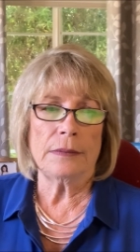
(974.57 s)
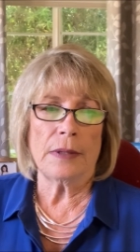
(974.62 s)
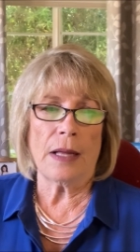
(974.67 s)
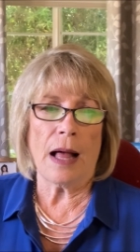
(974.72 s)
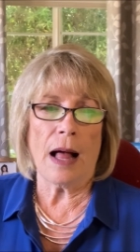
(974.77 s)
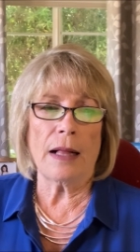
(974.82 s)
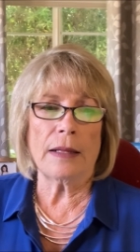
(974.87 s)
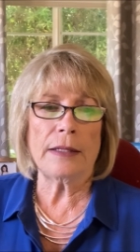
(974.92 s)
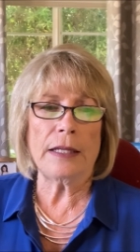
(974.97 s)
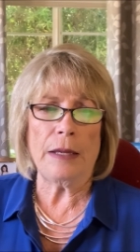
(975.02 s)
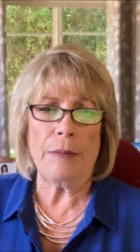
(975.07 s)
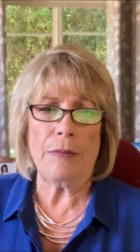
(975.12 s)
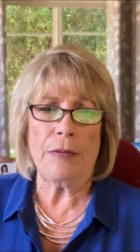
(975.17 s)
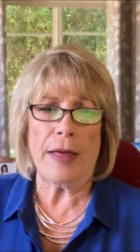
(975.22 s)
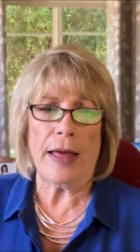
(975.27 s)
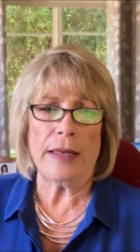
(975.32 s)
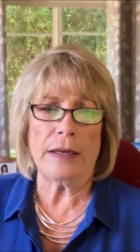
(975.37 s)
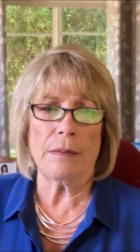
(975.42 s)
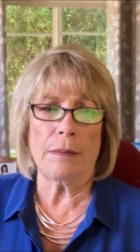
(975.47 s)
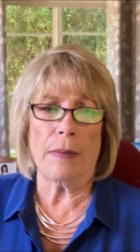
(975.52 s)
I'll keep
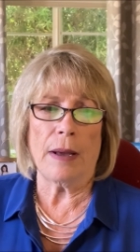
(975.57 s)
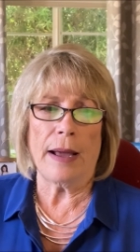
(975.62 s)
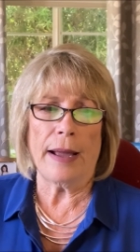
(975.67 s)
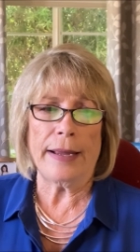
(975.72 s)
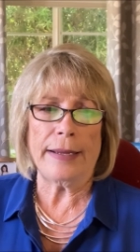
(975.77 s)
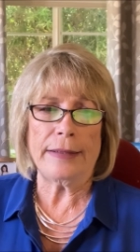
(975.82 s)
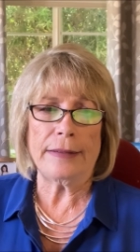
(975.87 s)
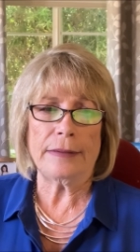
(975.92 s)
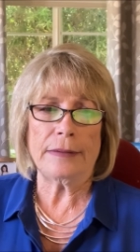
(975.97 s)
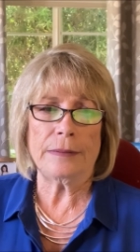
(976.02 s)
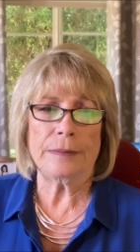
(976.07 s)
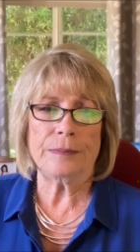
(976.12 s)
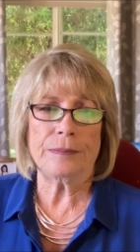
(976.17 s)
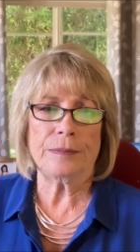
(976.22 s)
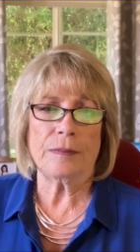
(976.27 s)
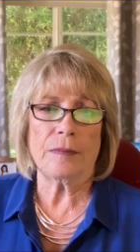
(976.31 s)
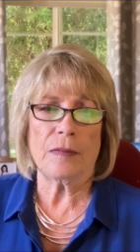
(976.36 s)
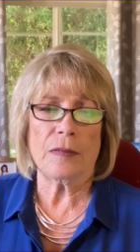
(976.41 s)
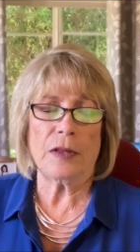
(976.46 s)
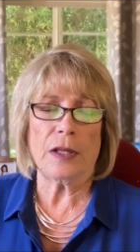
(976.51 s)
that in mind.
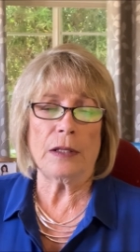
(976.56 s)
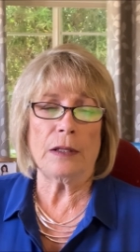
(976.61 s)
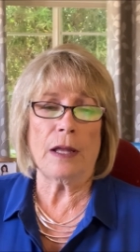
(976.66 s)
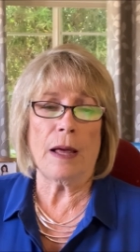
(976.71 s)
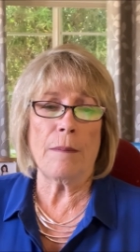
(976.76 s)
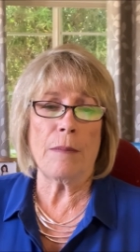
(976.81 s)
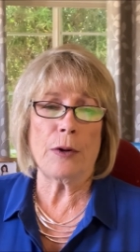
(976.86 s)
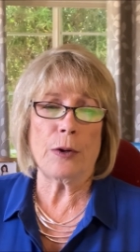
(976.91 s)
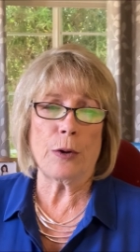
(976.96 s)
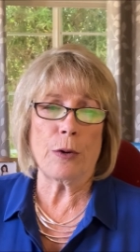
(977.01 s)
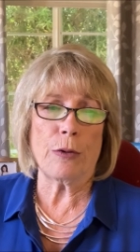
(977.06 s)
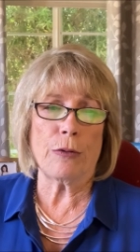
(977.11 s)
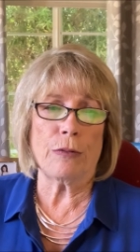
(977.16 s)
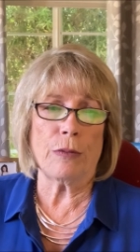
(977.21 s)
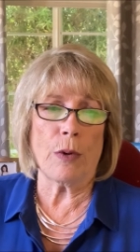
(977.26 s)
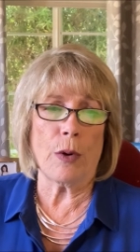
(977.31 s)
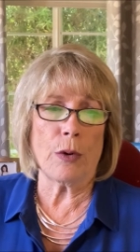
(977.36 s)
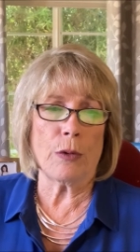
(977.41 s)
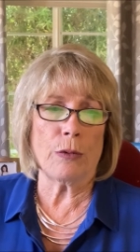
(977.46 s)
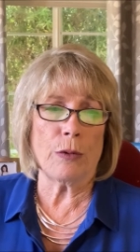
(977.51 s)
The lump in her
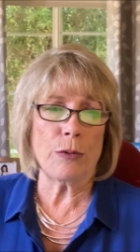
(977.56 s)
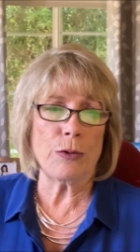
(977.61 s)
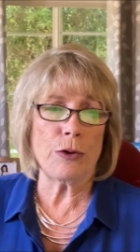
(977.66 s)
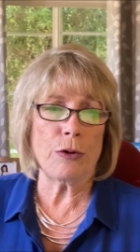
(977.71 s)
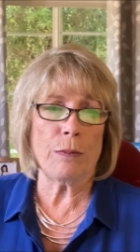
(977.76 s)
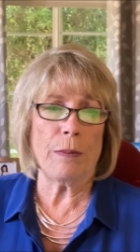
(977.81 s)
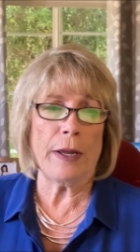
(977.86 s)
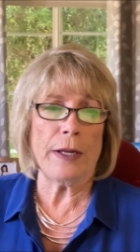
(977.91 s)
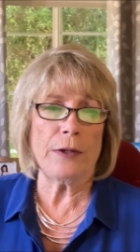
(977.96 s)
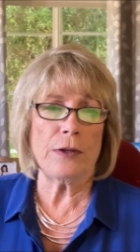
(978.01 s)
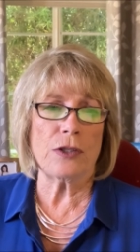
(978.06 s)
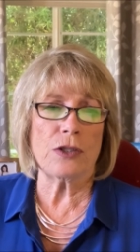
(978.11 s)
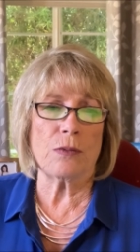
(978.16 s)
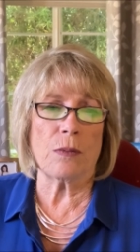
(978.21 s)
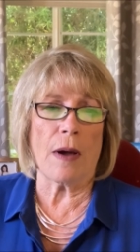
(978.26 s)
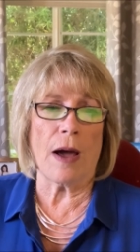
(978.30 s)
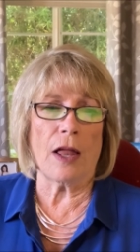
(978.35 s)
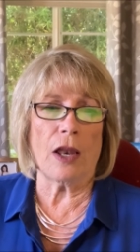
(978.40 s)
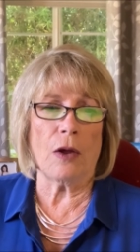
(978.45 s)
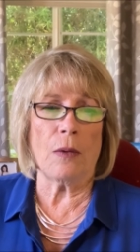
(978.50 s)
throat grew too big to
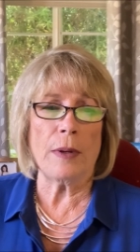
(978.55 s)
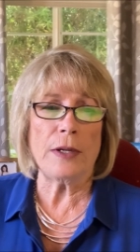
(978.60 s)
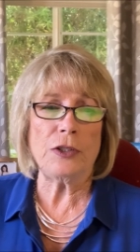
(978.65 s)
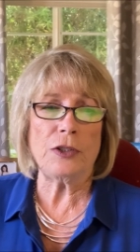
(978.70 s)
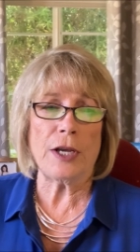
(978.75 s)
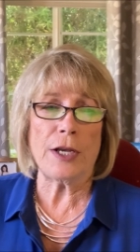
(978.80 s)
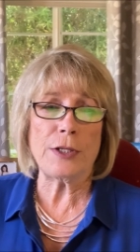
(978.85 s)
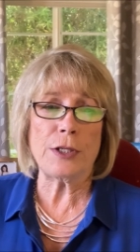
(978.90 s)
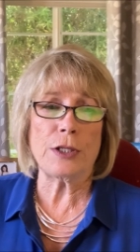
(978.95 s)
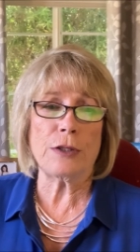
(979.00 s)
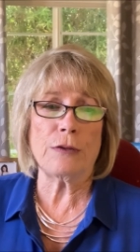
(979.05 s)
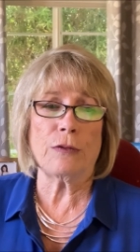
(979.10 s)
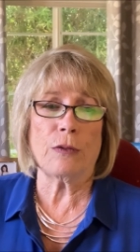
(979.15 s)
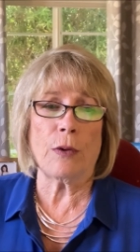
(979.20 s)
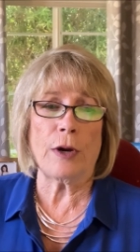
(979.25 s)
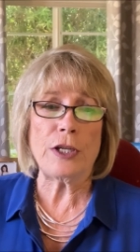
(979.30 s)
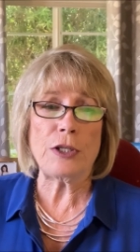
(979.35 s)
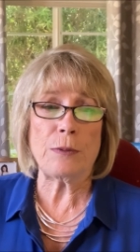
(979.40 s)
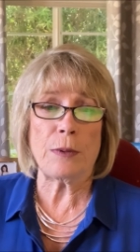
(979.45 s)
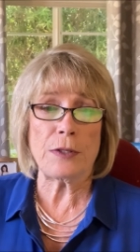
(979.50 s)
swallow, and Jess's
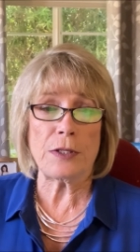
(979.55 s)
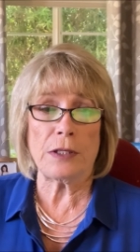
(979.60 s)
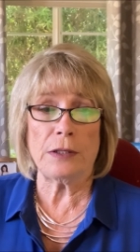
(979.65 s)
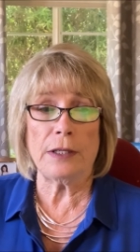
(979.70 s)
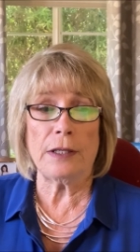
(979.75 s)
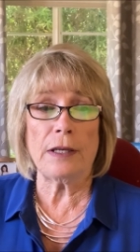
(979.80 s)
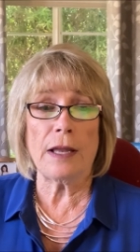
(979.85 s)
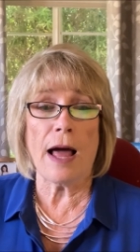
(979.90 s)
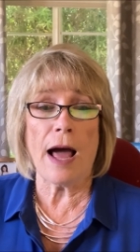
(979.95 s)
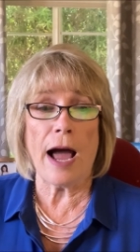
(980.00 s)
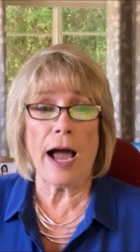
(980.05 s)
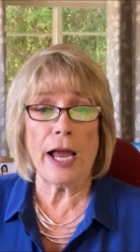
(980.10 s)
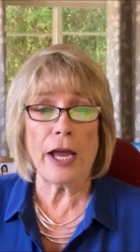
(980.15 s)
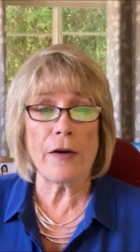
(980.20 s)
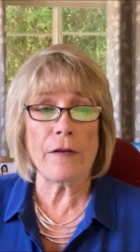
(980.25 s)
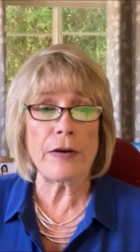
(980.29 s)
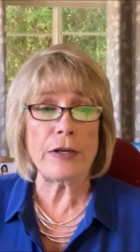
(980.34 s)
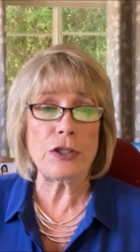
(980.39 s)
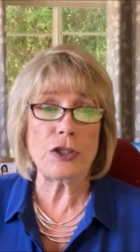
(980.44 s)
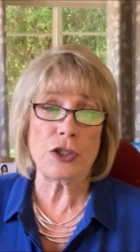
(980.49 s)
voice was a little
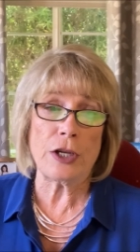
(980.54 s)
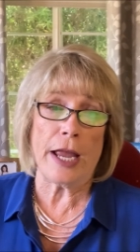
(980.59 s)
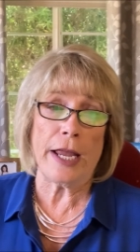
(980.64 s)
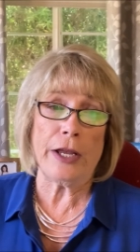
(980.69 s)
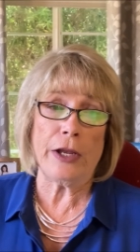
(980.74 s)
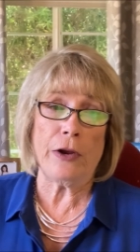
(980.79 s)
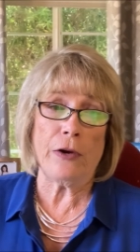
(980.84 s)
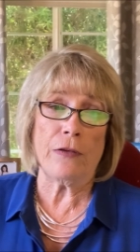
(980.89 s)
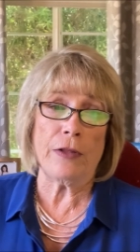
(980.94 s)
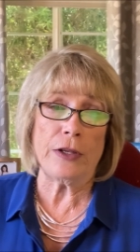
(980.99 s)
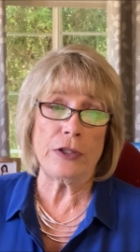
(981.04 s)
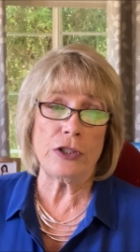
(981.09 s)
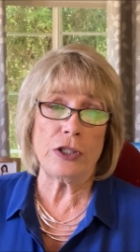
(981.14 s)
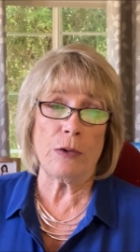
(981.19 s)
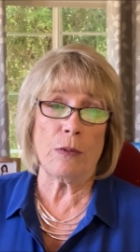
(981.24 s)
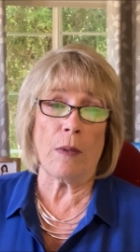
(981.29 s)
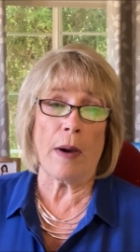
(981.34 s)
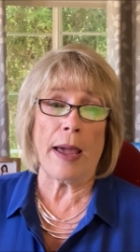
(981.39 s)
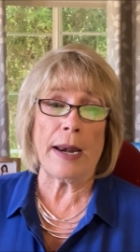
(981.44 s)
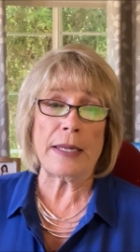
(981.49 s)
higher and shakier than she
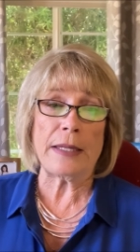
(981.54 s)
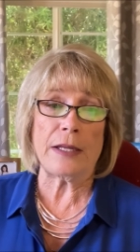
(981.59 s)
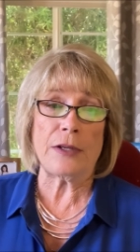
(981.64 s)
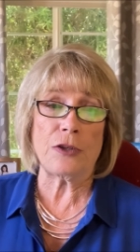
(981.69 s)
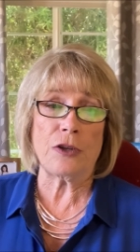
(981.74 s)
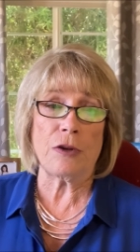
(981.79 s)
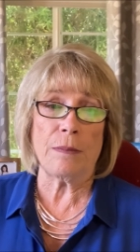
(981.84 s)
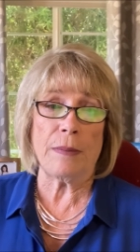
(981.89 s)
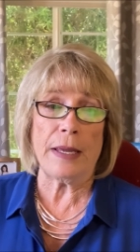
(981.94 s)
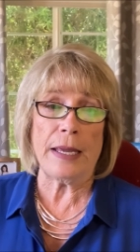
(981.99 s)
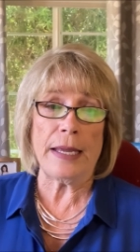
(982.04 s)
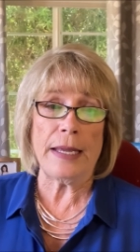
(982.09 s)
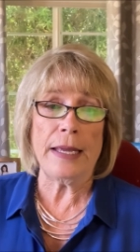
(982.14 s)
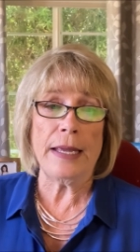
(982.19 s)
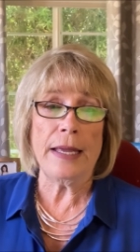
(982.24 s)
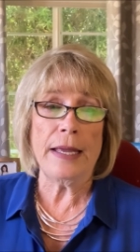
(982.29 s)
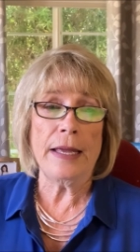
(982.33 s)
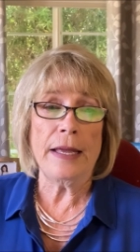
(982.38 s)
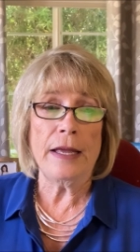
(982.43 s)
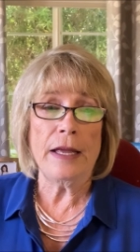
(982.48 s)
wanted it to be,
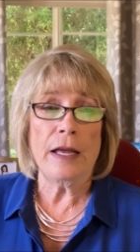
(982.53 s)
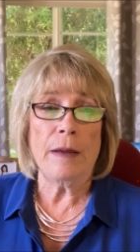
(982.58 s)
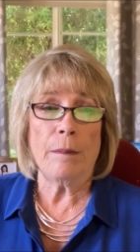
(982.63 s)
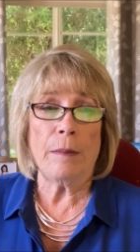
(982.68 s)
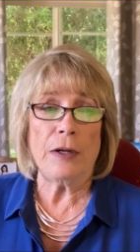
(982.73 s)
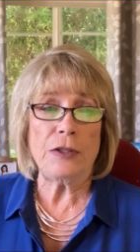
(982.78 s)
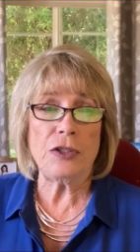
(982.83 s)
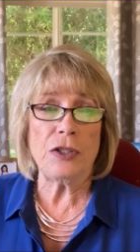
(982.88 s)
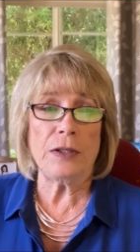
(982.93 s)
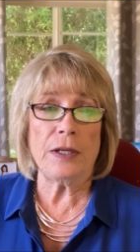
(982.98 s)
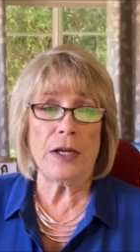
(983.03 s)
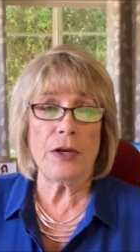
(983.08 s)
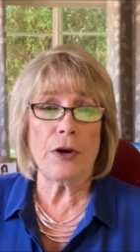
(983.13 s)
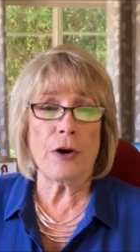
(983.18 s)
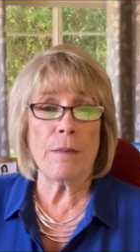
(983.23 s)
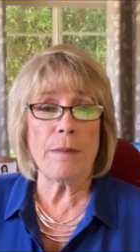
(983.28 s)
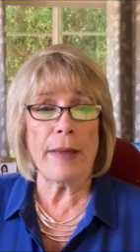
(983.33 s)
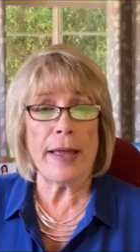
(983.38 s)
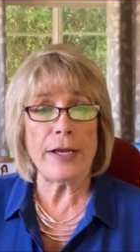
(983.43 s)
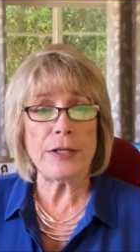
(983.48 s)
but she did
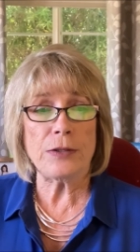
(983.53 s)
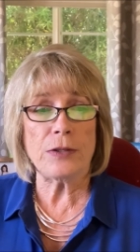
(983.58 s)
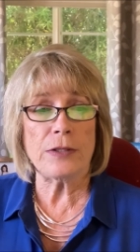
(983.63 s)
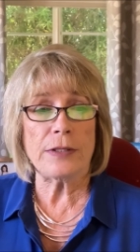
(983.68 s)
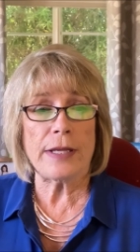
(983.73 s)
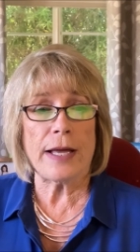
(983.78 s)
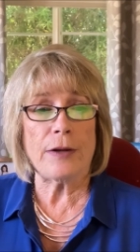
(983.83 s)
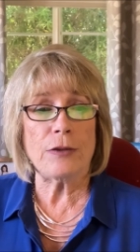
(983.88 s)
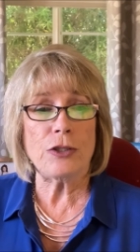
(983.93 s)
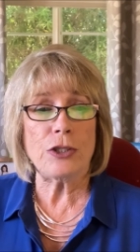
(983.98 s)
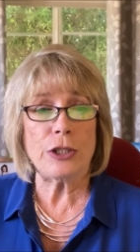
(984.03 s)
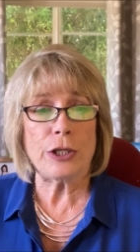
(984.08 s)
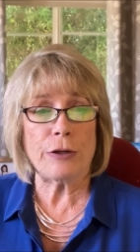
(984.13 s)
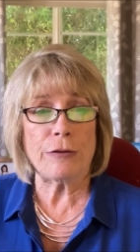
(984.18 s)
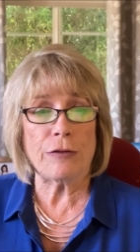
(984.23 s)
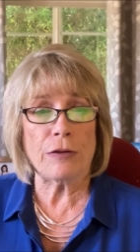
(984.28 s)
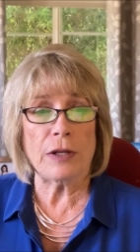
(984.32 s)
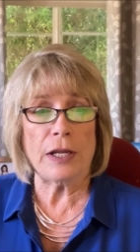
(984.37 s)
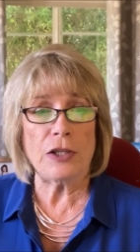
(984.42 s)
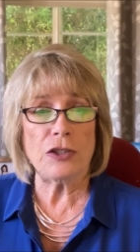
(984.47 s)
her best to sound
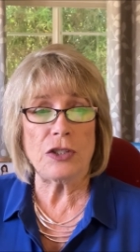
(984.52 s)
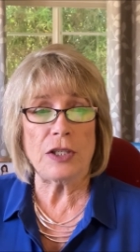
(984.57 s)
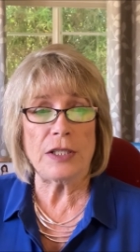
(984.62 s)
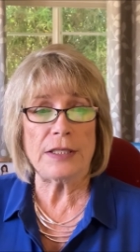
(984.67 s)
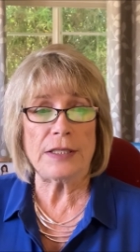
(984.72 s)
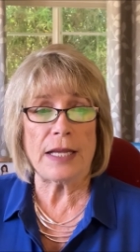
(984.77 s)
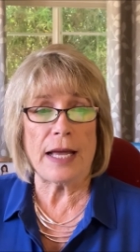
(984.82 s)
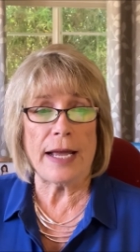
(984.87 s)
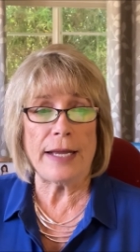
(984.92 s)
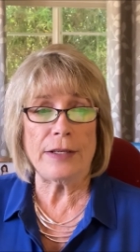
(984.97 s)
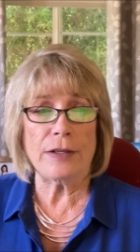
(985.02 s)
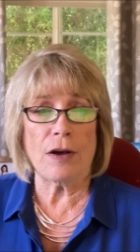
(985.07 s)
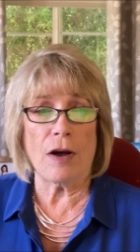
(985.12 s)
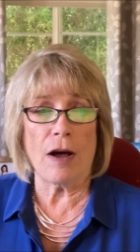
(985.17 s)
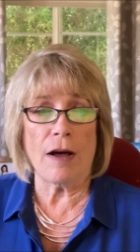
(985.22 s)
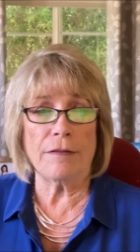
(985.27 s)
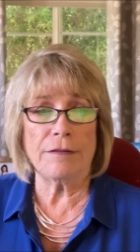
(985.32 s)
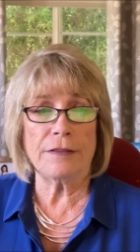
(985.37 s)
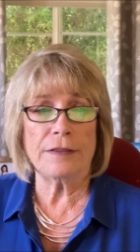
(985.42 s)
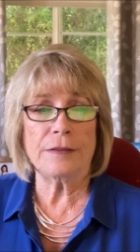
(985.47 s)
cheerful as she signed
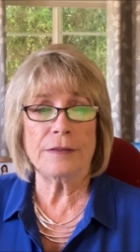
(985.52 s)
off.